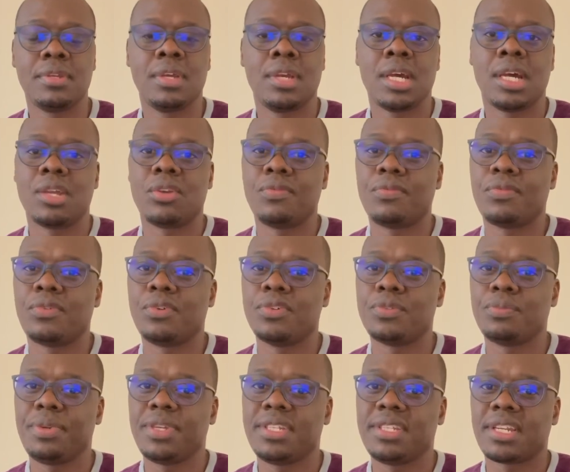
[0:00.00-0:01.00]
And of course,
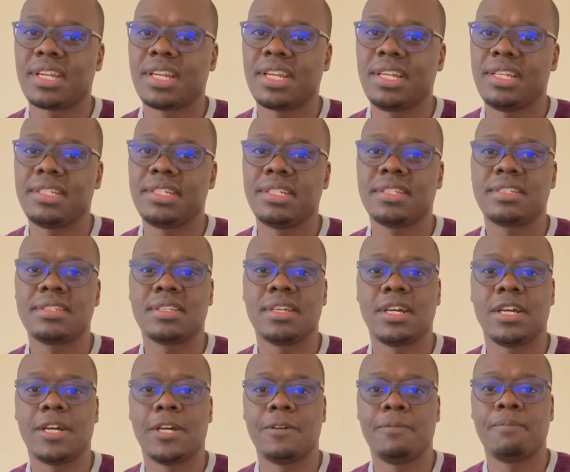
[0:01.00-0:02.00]
big data analytics
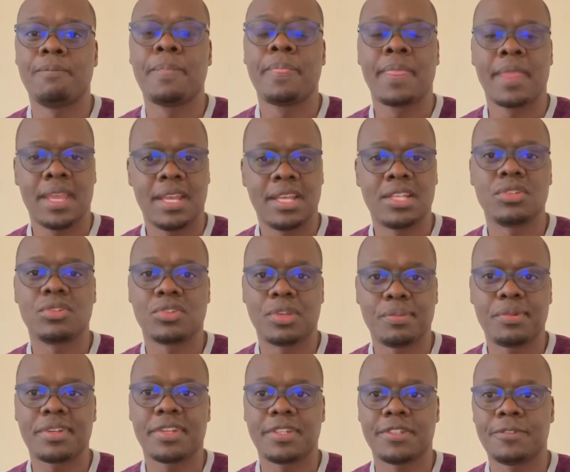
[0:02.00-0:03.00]
is also
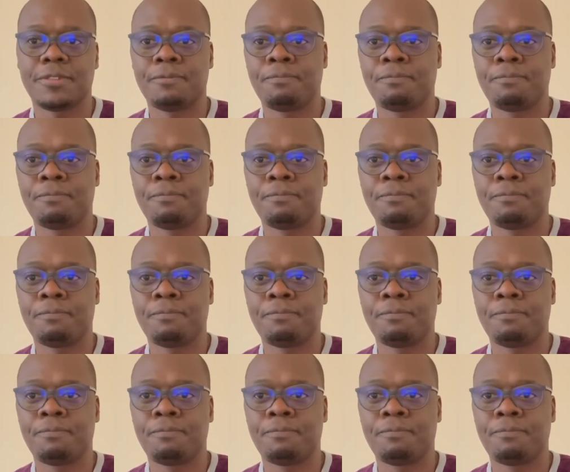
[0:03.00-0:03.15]
important.